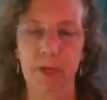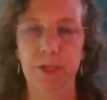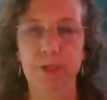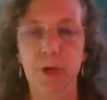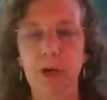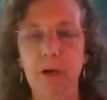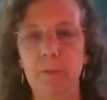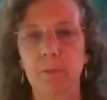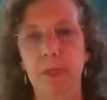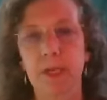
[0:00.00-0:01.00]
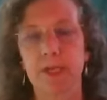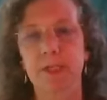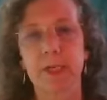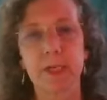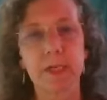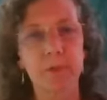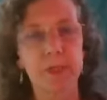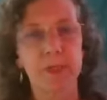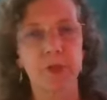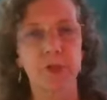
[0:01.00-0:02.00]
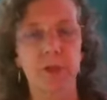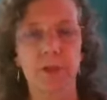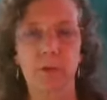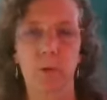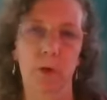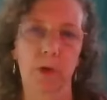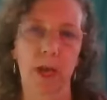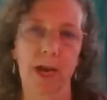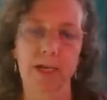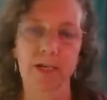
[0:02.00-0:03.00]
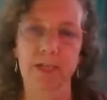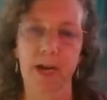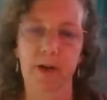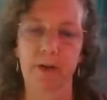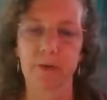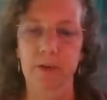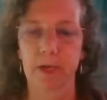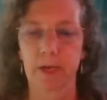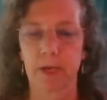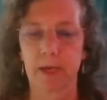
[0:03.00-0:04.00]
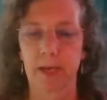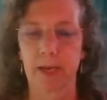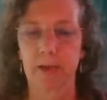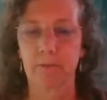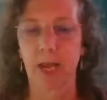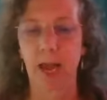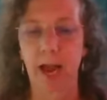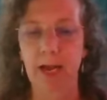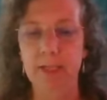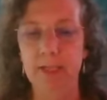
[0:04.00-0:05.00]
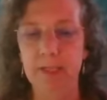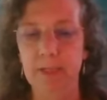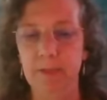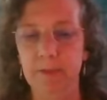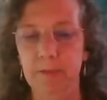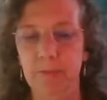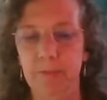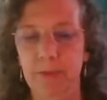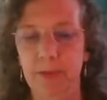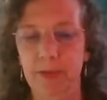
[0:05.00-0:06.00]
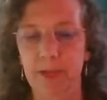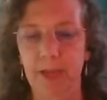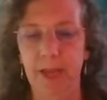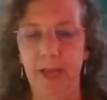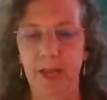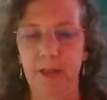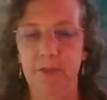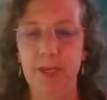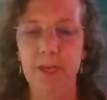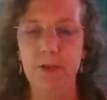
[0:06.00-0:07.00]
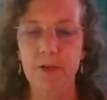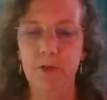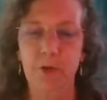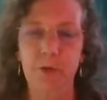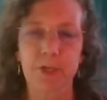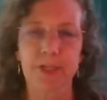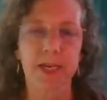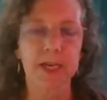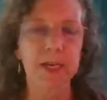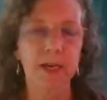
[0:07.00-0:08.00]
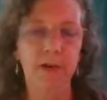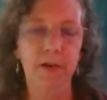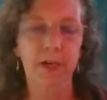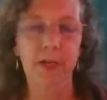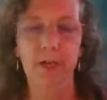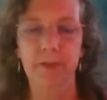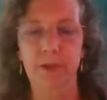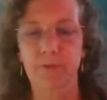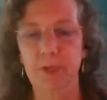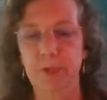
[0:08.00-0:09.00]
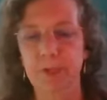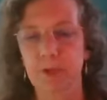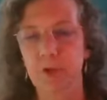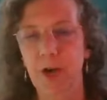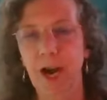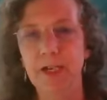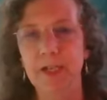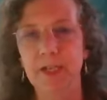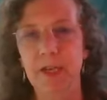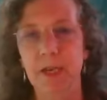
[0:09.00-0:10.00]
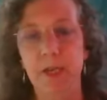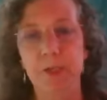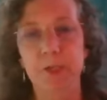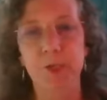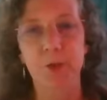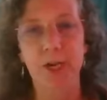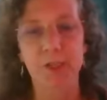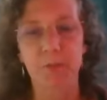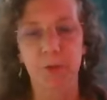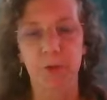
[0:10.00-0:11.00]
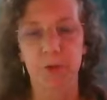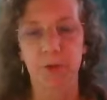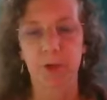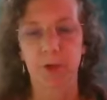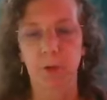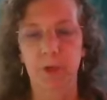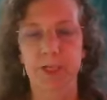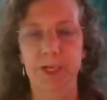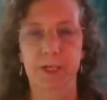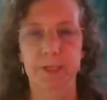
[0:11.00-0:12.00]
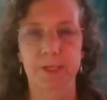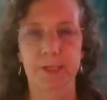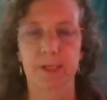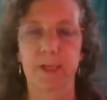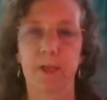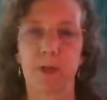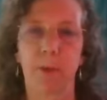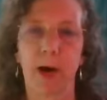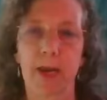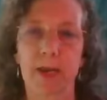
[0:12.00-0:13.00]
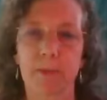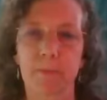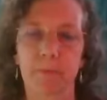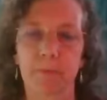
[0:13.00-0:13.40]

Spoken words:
You start in a sitting position or lying down and relax. Then you notice any area that feels contracted, stressful, or dense in the body.